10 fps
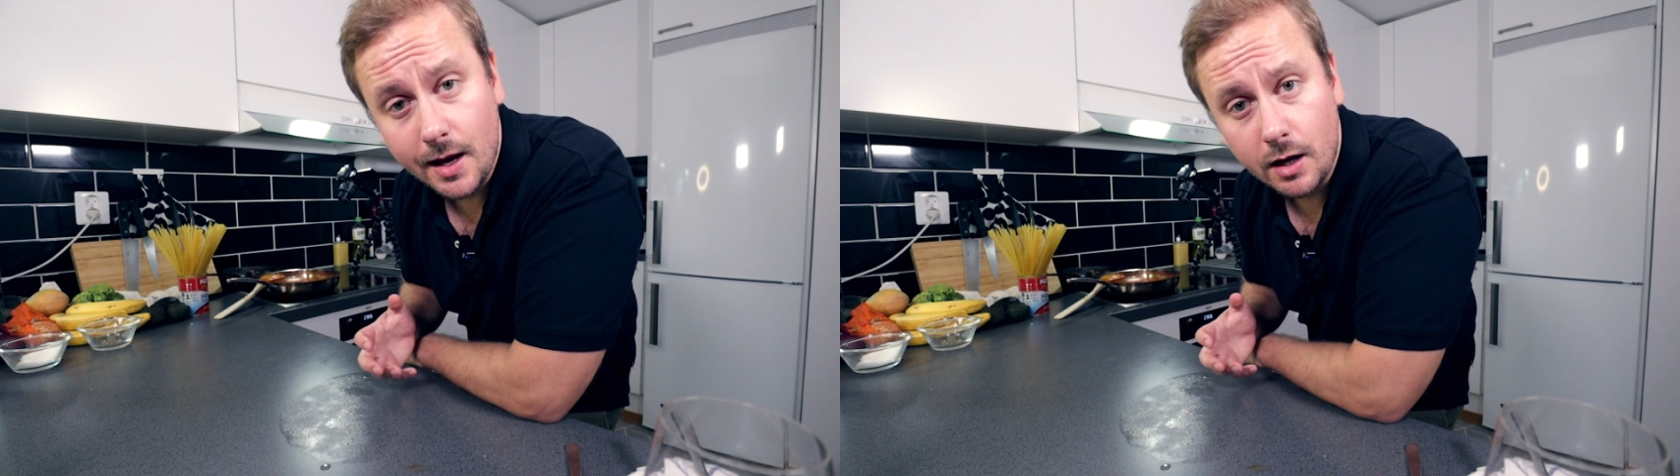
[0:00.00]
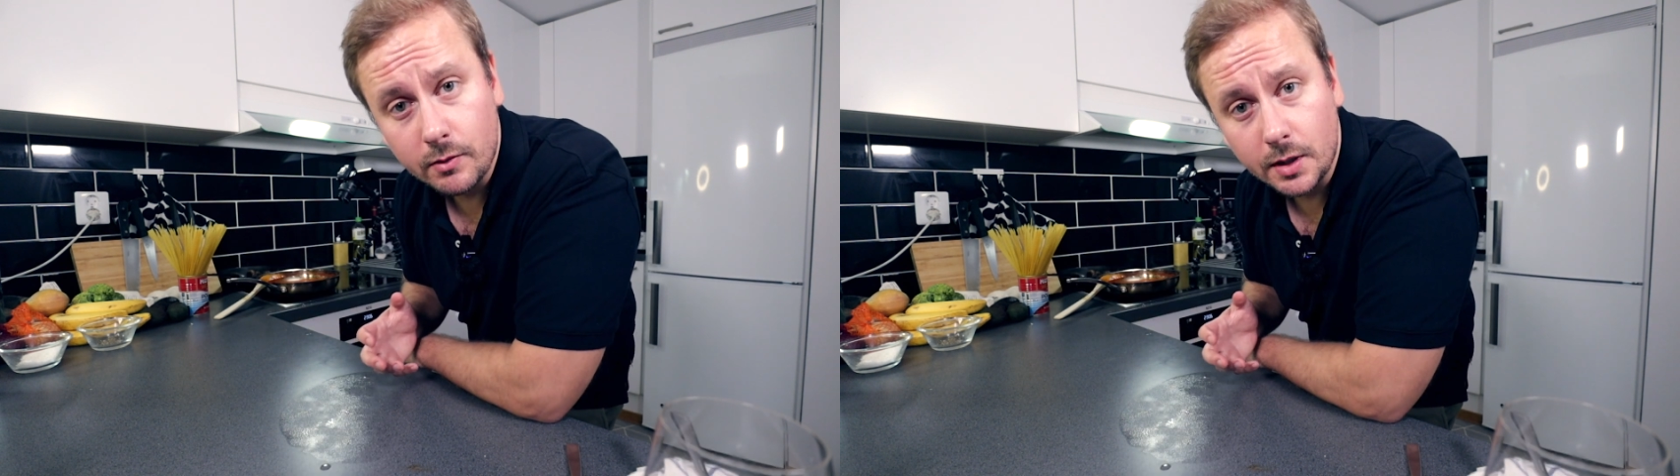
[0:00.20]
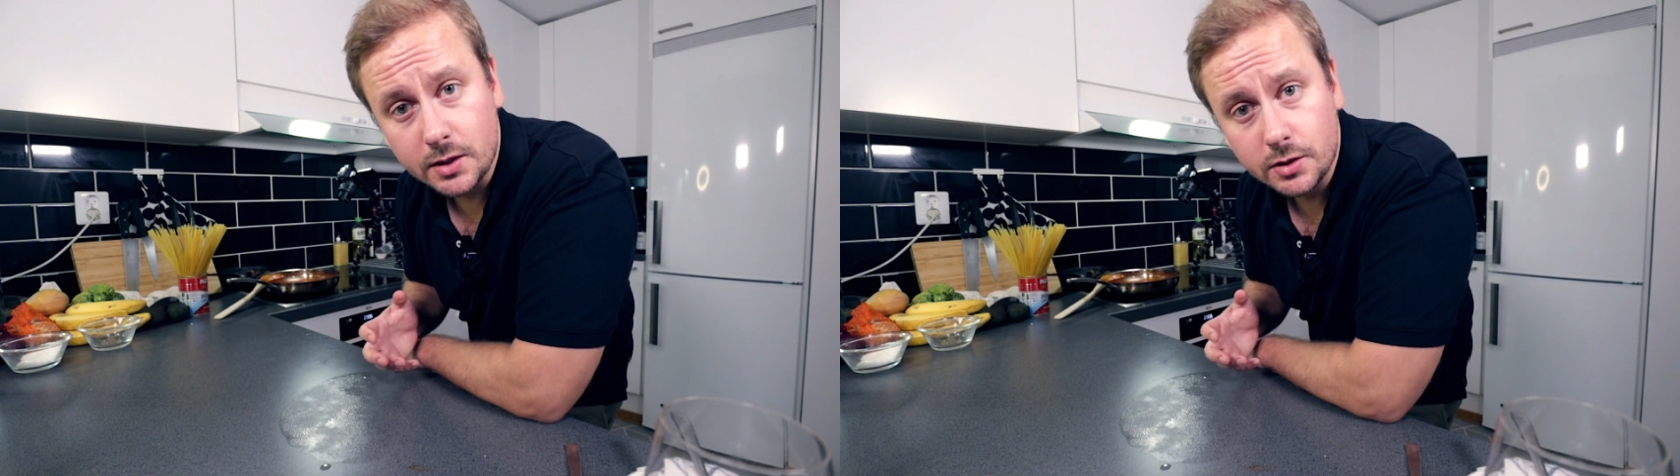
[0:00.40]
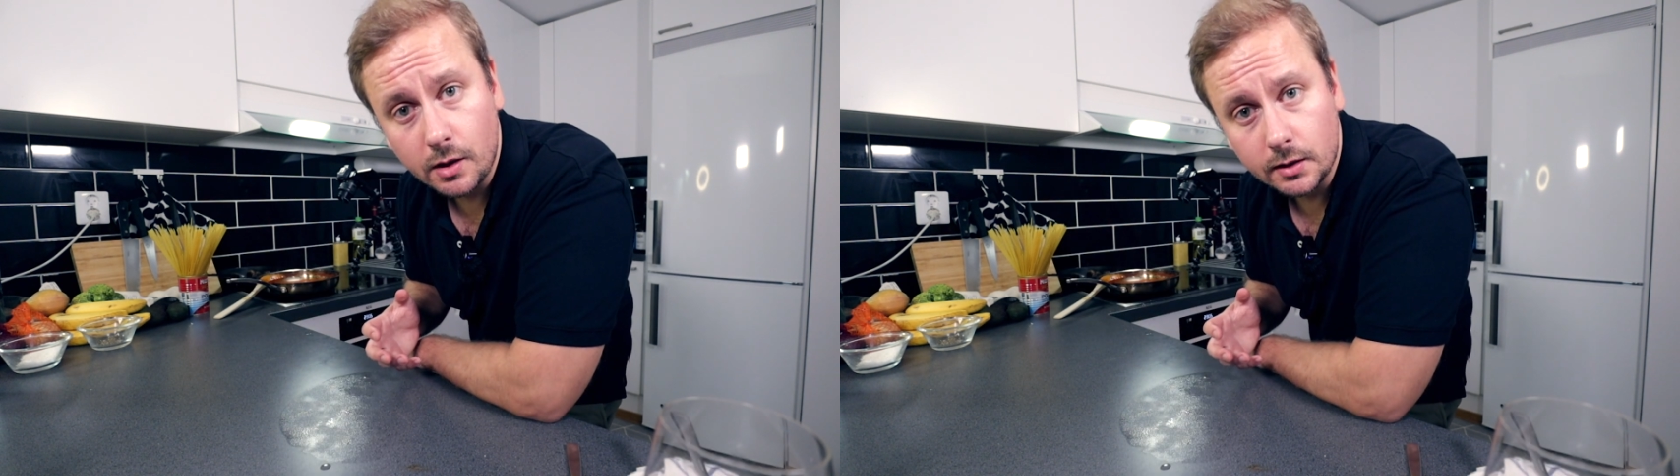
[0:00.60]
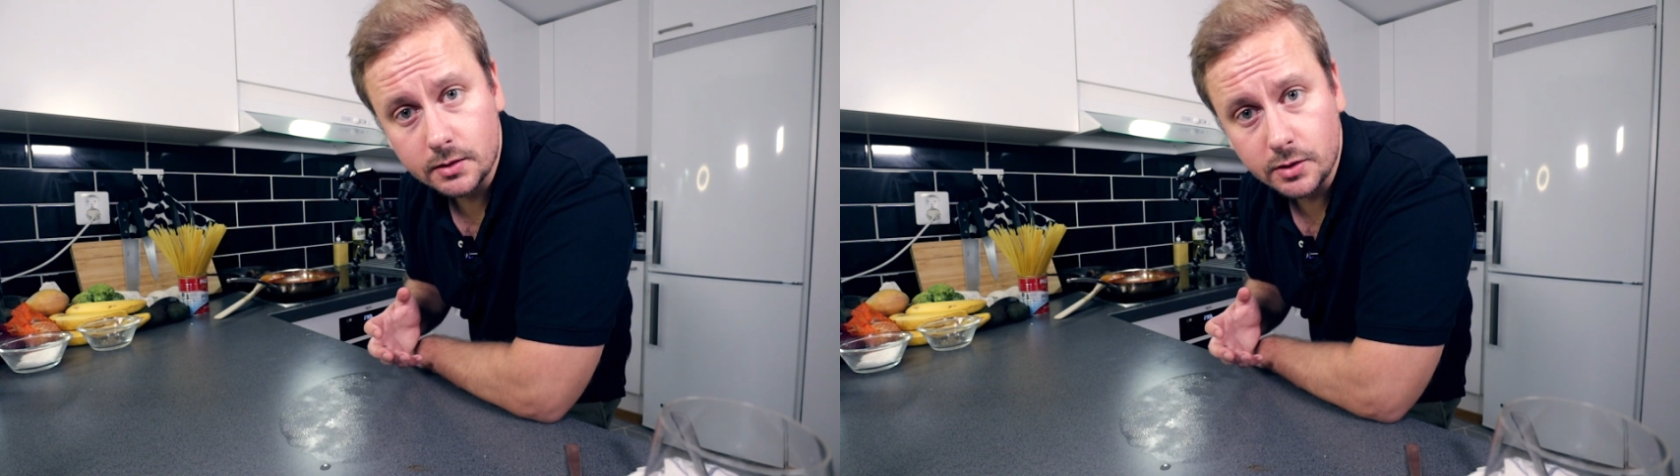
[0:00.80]
how much
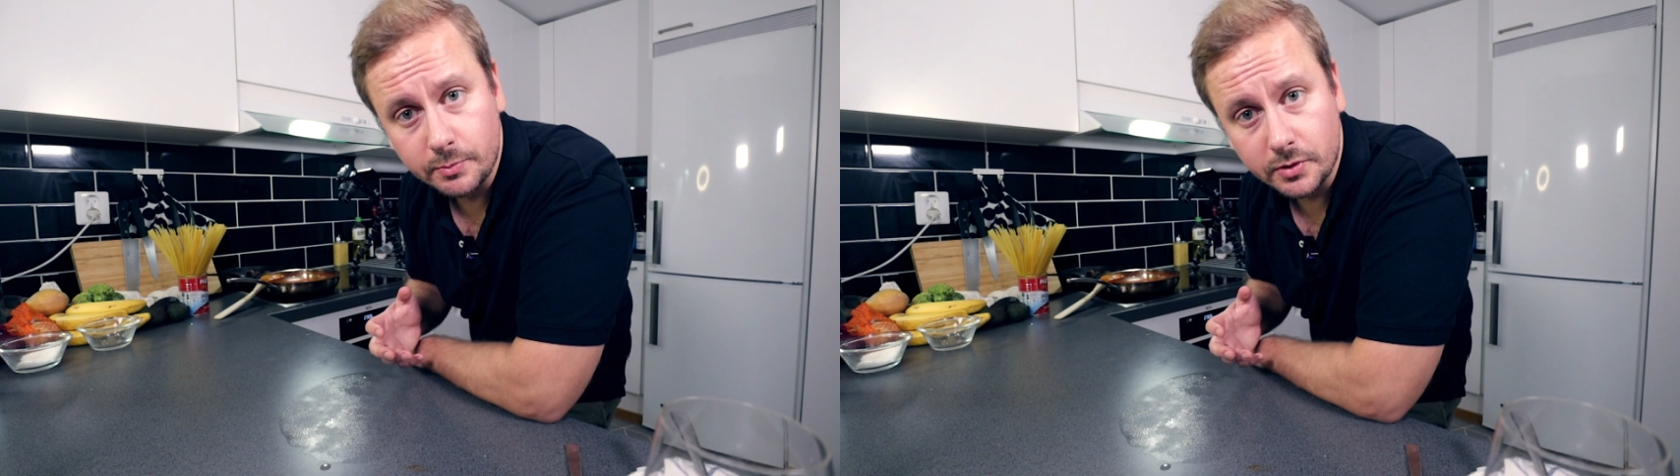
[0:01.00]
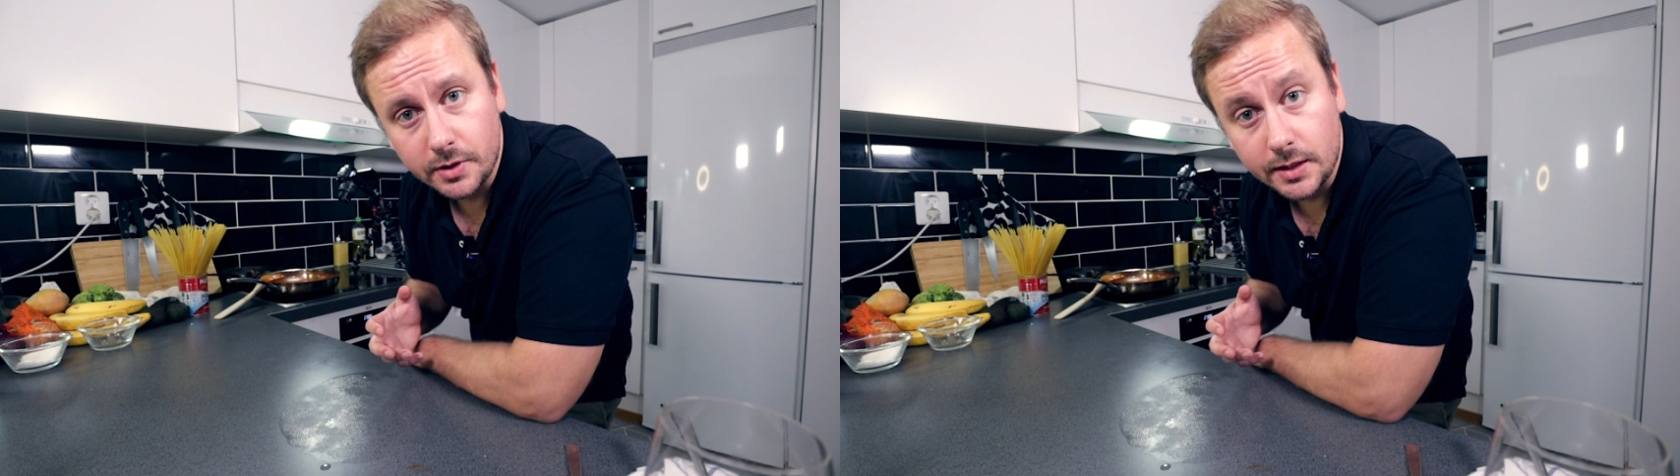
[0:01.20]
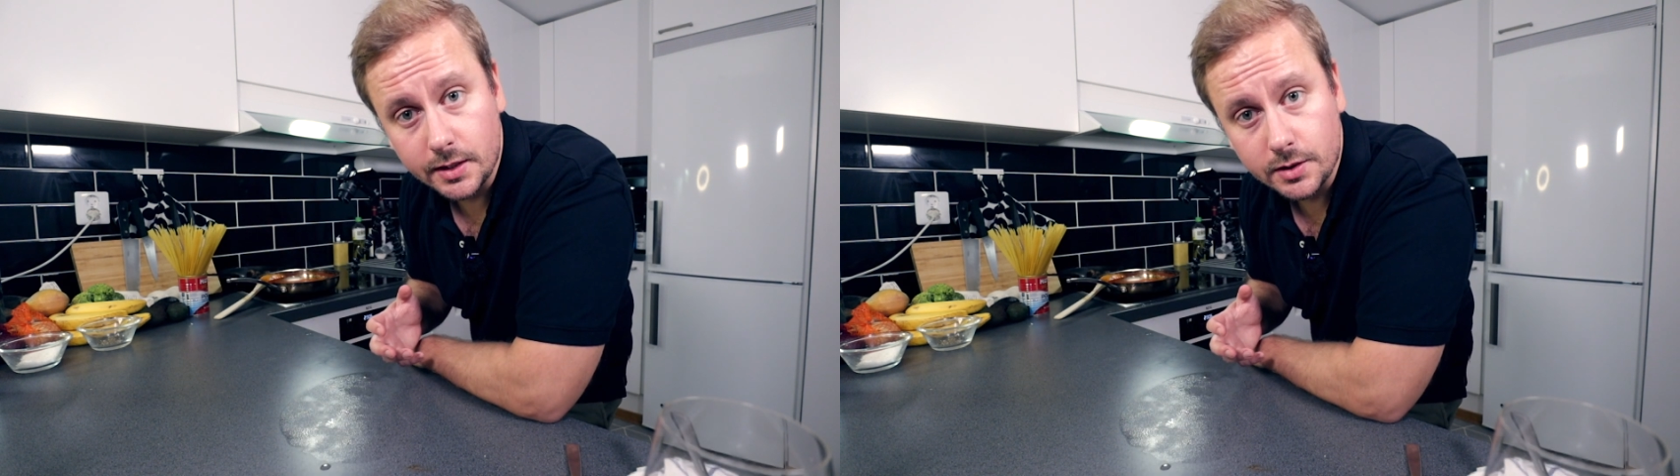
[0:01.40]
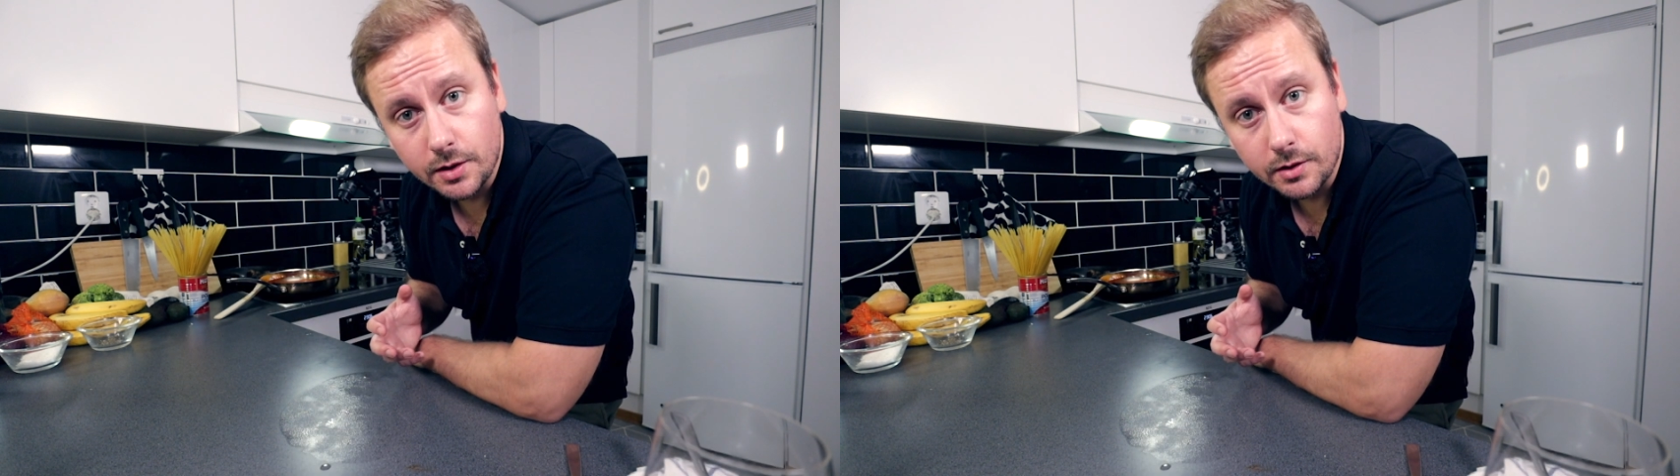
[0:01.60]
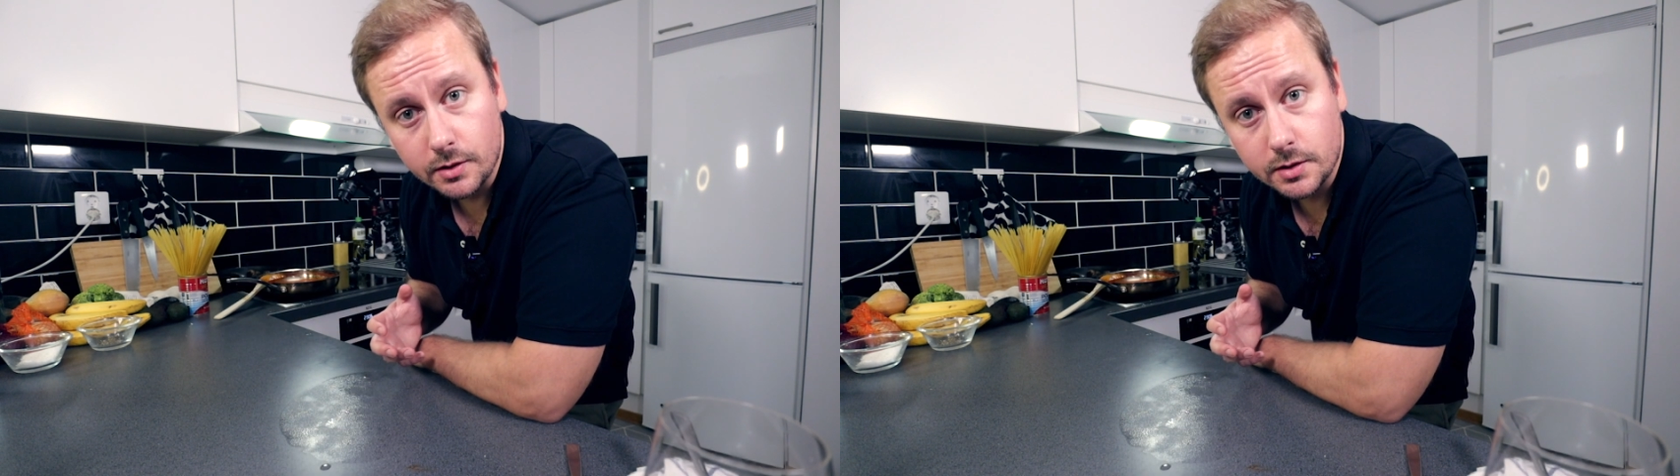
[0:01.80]
salt to put in the
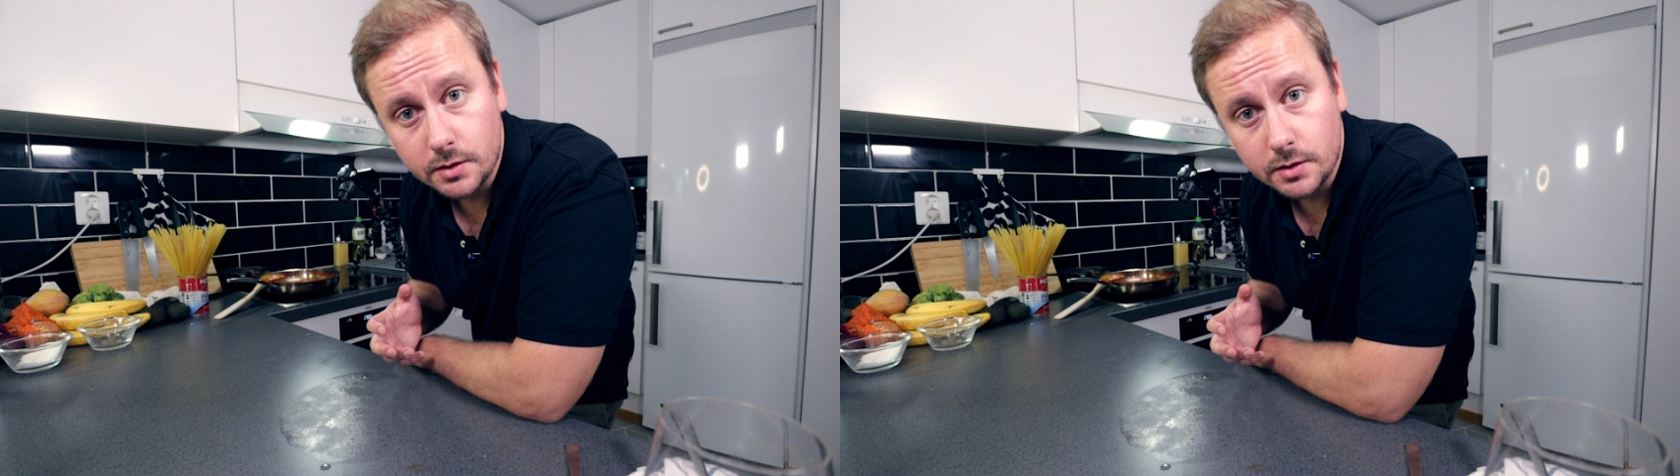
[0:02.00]
sauce,